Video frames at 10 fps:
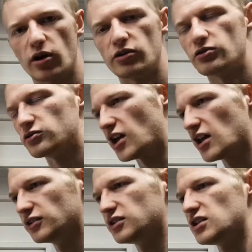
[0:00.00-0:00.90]
products that
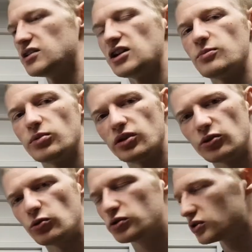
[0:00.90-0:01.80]
L T T
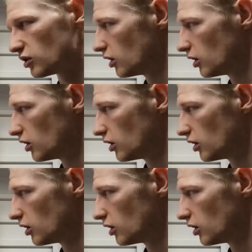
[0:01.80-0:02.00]
produce,